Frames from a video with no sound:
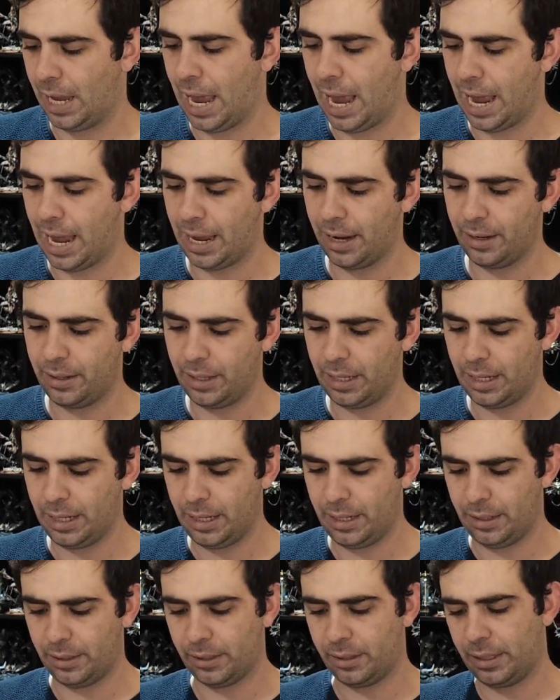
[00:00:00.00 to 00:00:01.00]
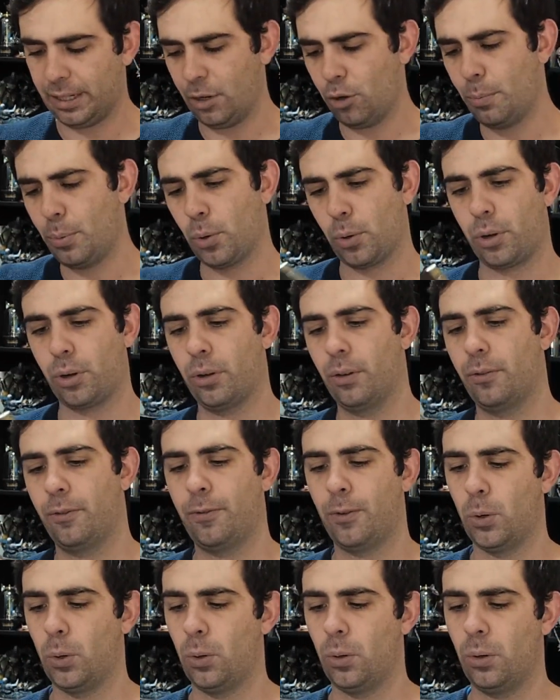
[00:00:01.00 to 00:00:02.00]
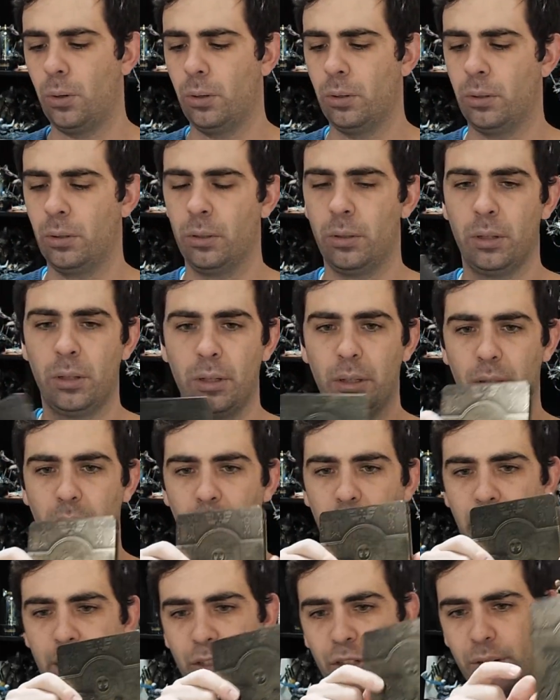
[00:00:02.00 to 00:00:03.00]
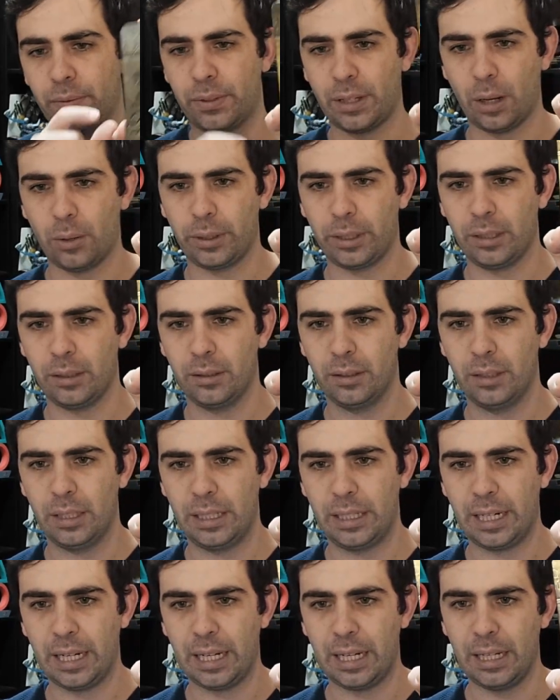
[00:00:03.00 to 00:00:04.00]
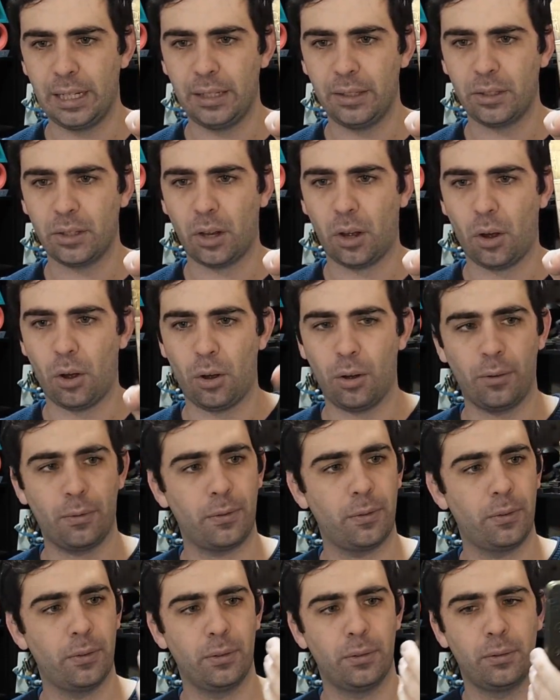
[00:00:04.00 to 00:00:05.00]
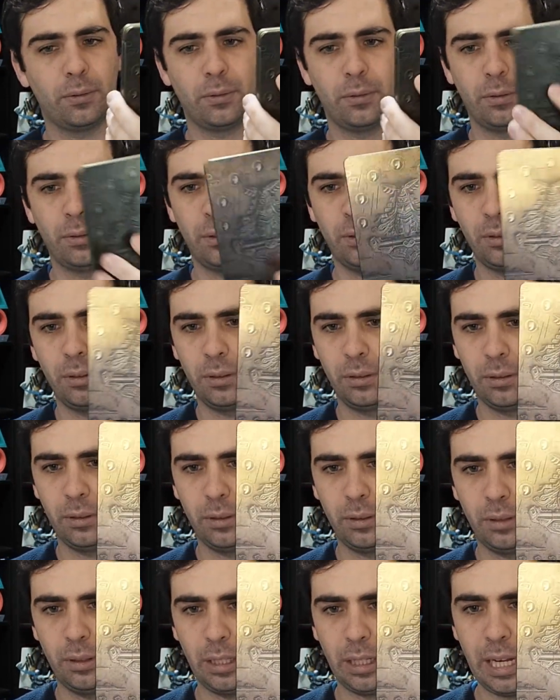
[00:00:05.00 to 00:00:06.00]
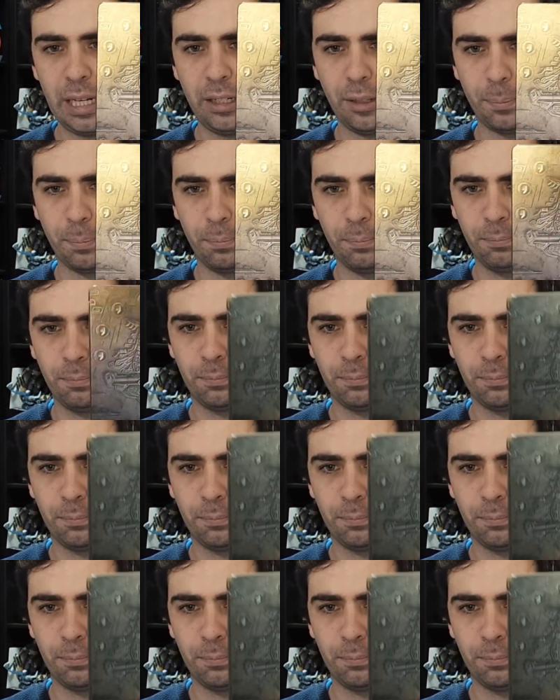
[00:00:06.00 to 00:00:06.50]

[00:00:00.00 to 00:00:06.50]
And the steelbook for The Legend of Zelda Tears of the Kingdom.